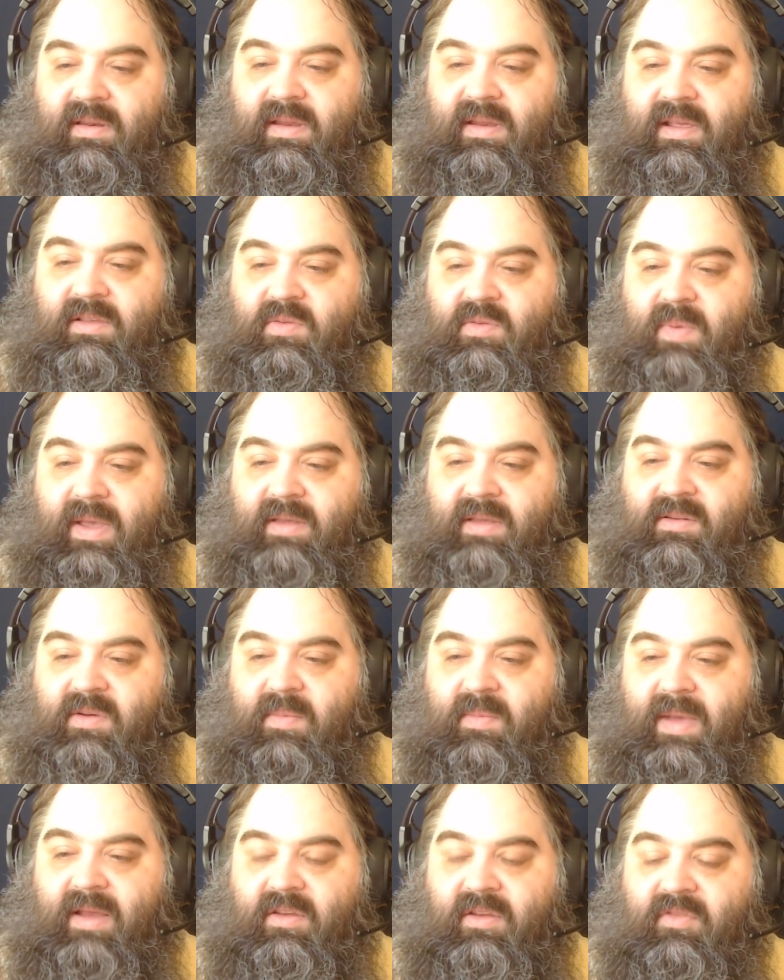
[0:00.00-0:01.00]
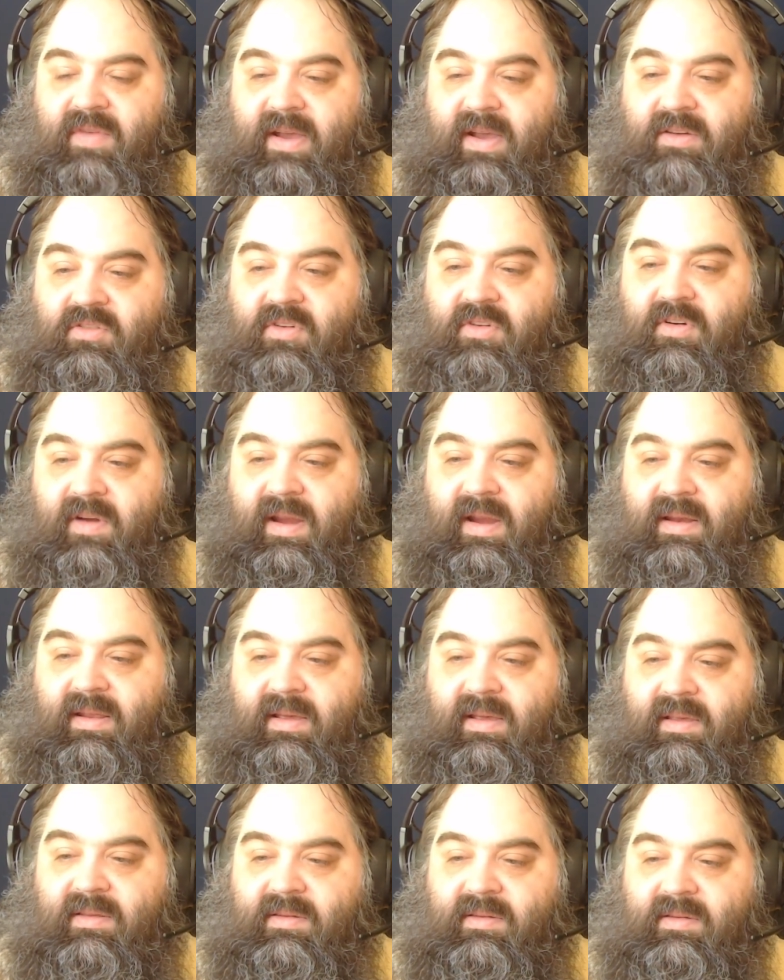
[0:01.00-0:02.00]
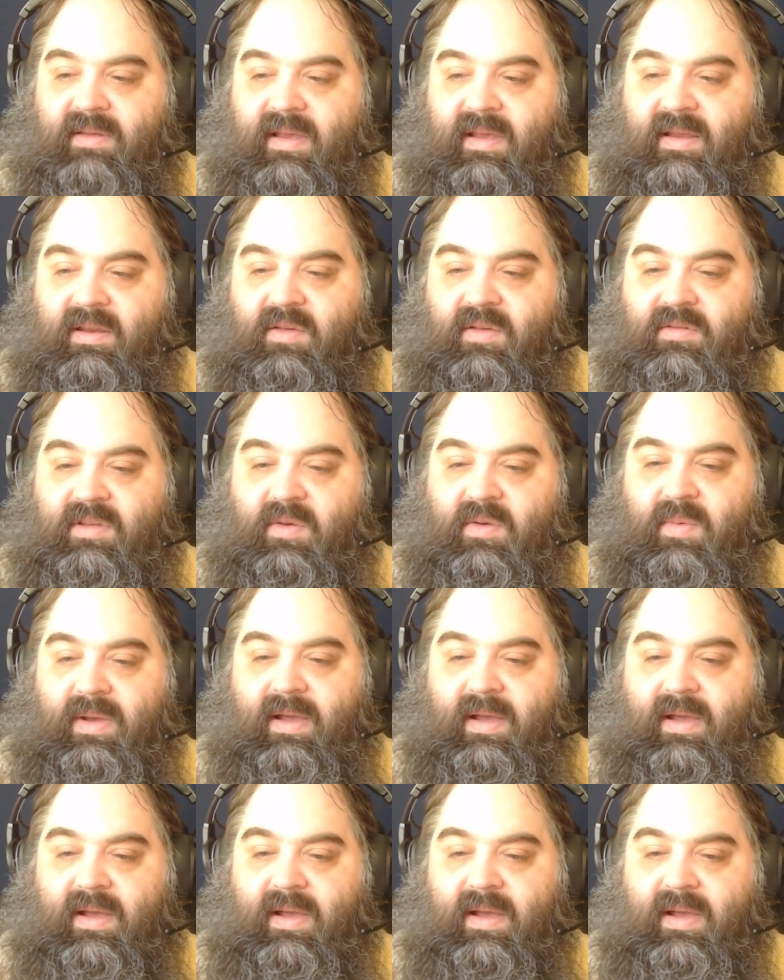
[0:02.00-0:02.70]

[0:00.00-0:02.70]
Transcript: needs ways to manufacture her ideas, and using